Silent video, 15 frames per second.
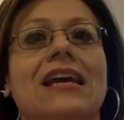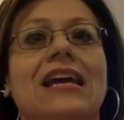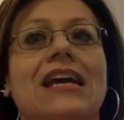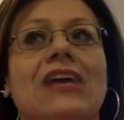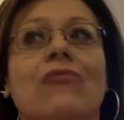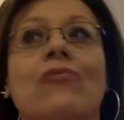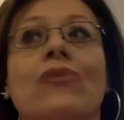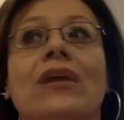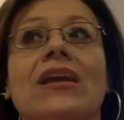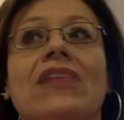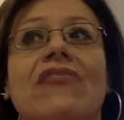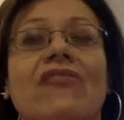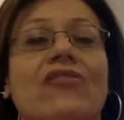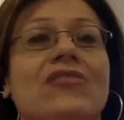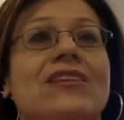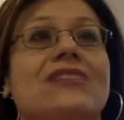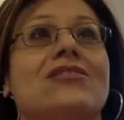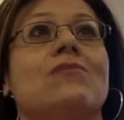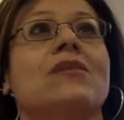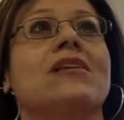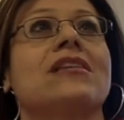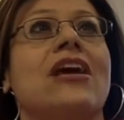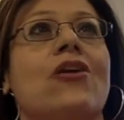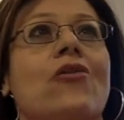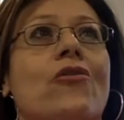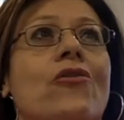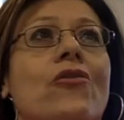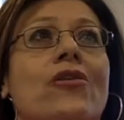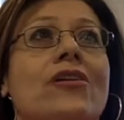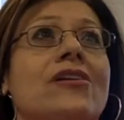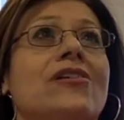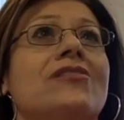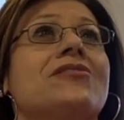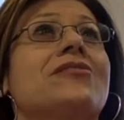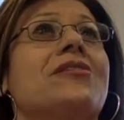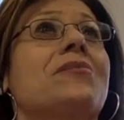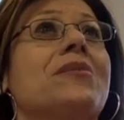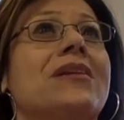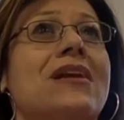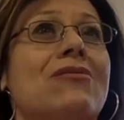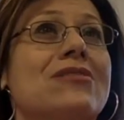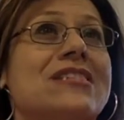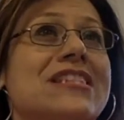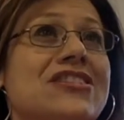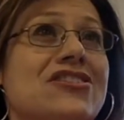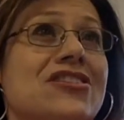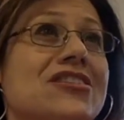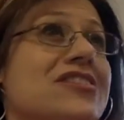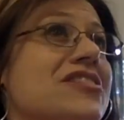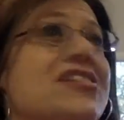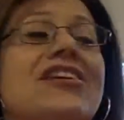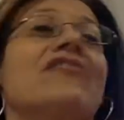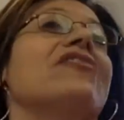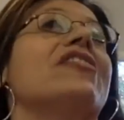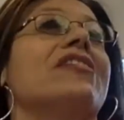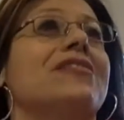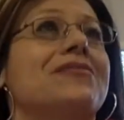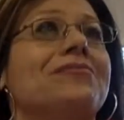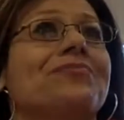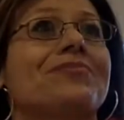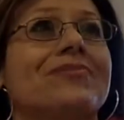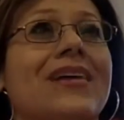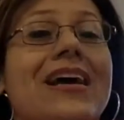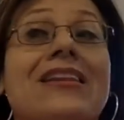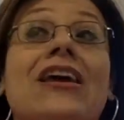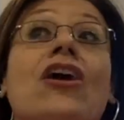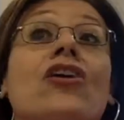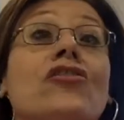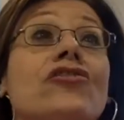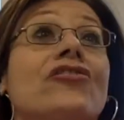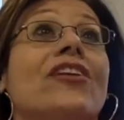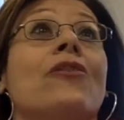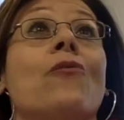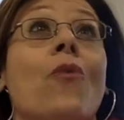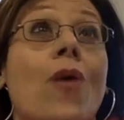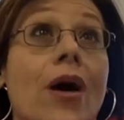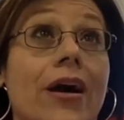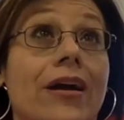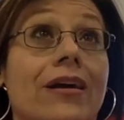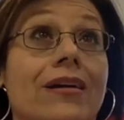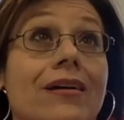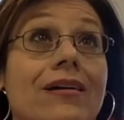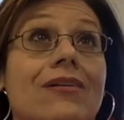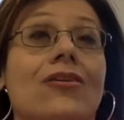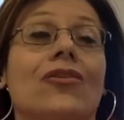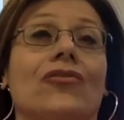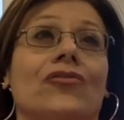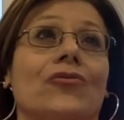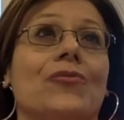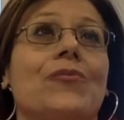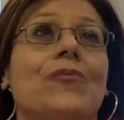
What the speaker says: it really feels like something they earned, not something that was just given. And they understand why also.